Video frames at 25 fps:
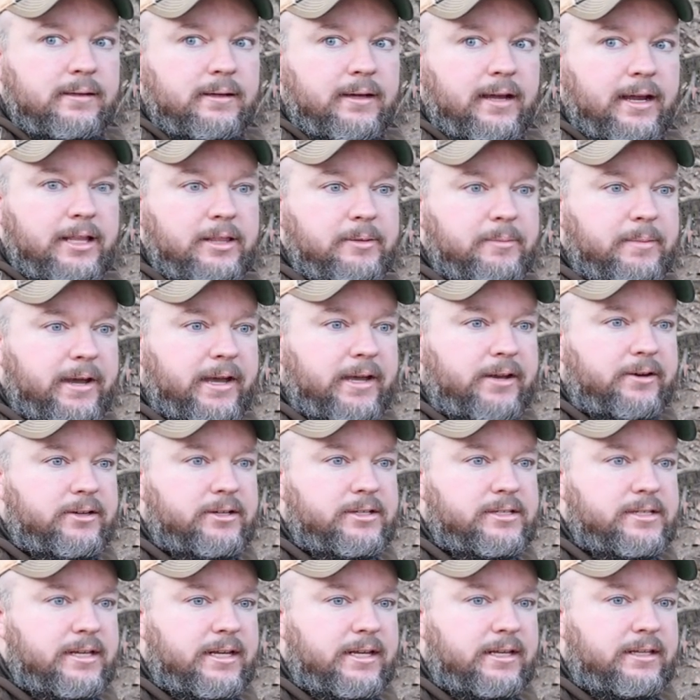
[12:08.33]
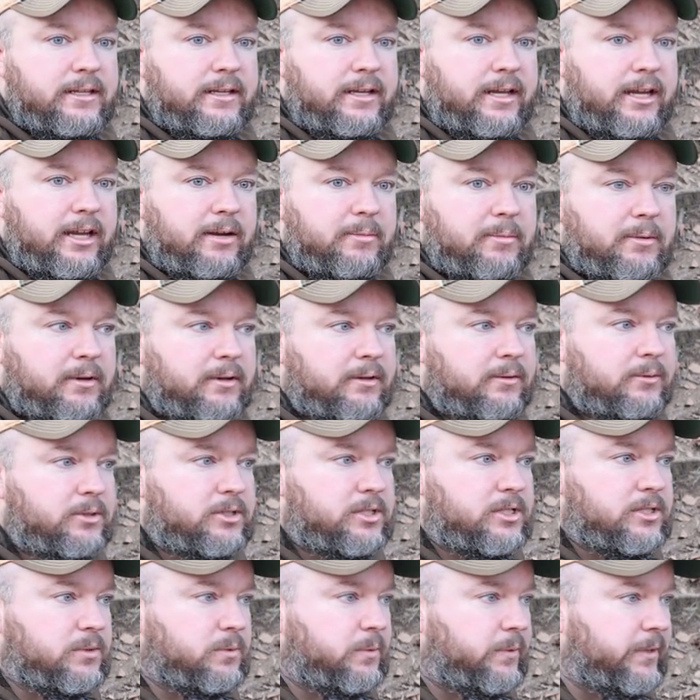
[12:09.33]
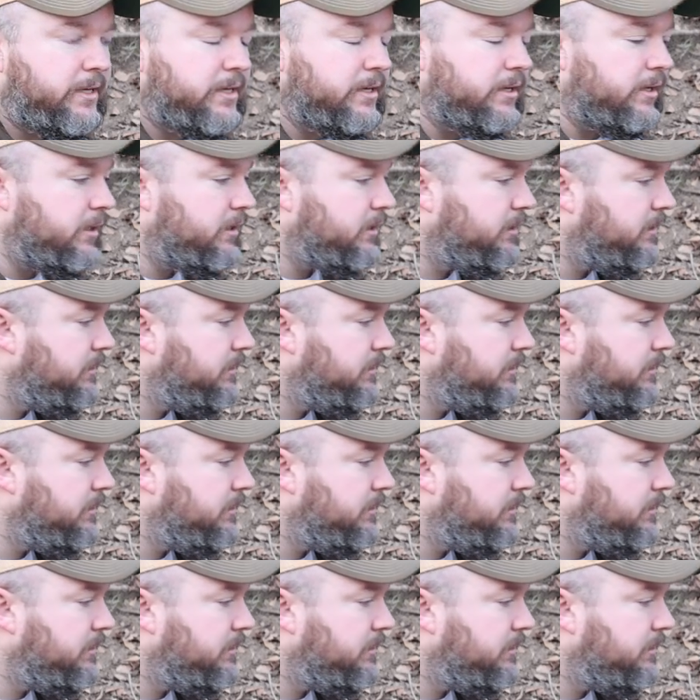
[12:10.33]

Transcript: And the battery's dead in the camera, which is weird.